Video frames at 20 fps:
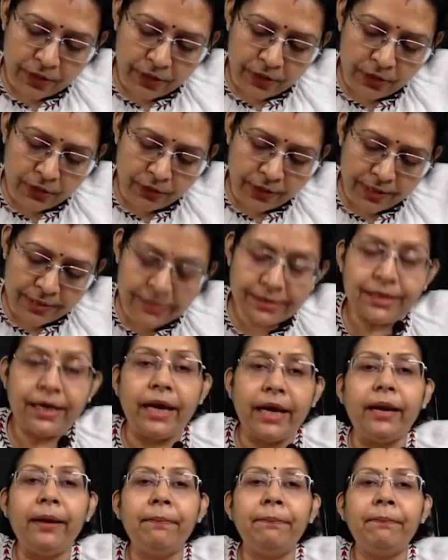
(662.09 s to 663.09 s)
you can
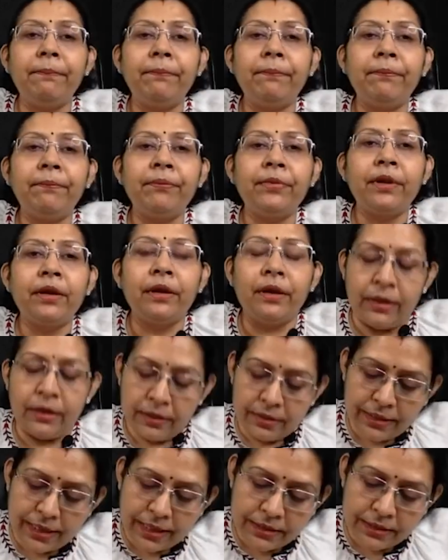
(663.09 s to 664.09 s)
say
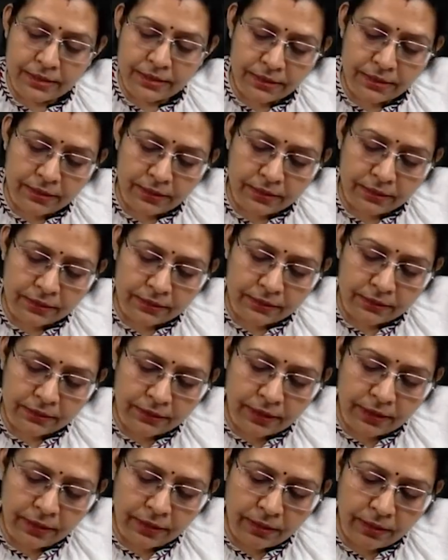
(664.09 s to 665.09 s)
that
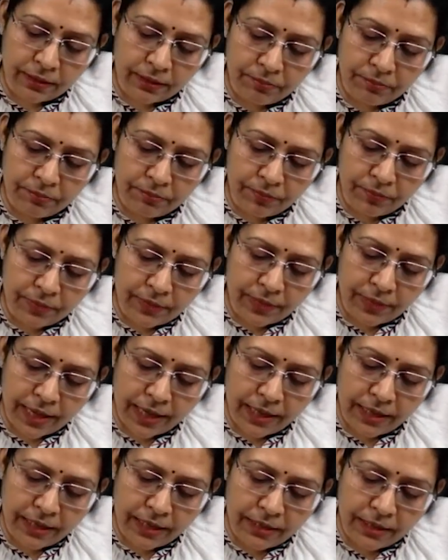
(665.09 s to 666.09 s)
the
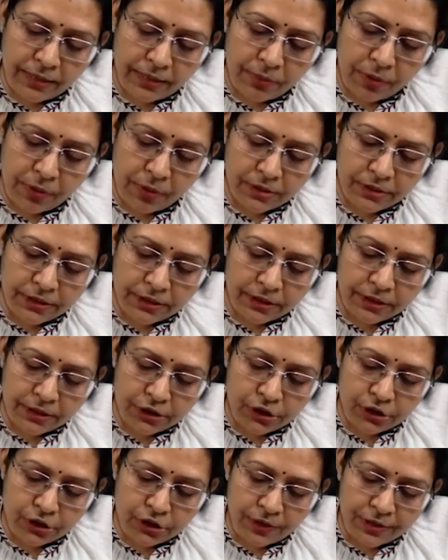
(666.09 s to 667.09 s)
line in the box, it is
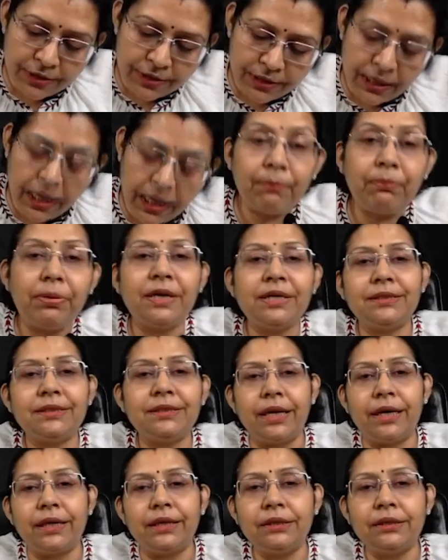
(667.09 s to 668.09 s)
towards an upper
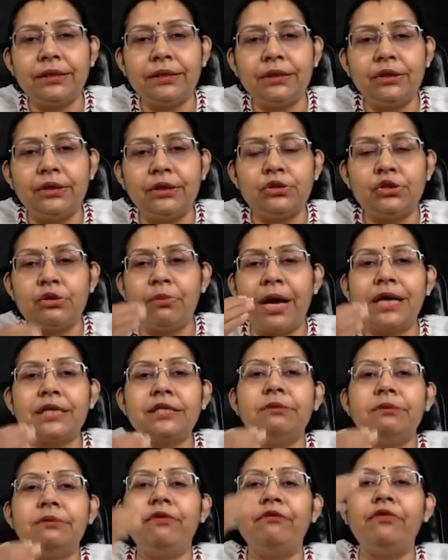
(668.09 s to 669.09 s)
side. So
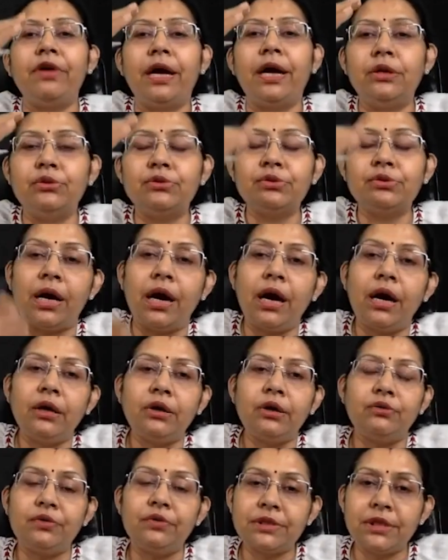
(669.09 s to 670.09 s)
maximum values are
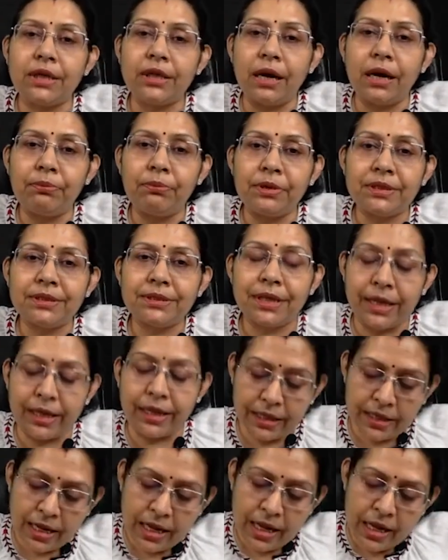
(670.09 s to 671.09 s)
towards an upper
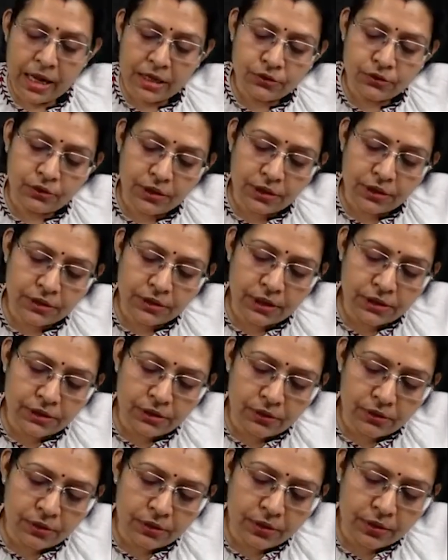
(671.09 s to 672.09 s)
side. So this is
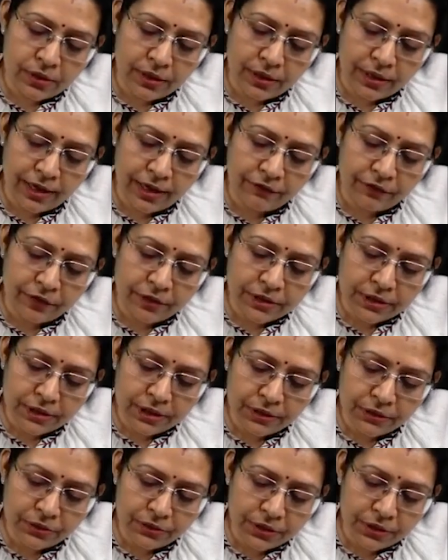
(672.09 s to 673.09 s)
your left
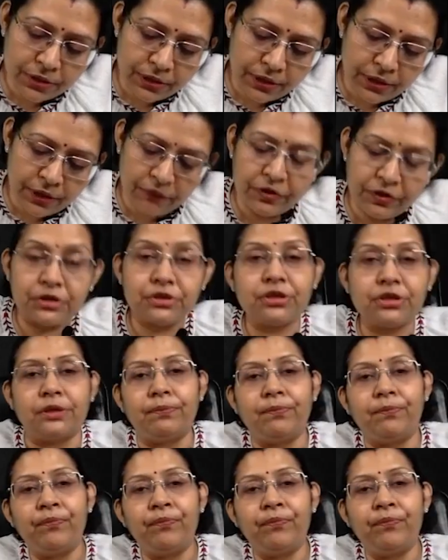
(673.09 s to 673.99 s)
skewed deviation.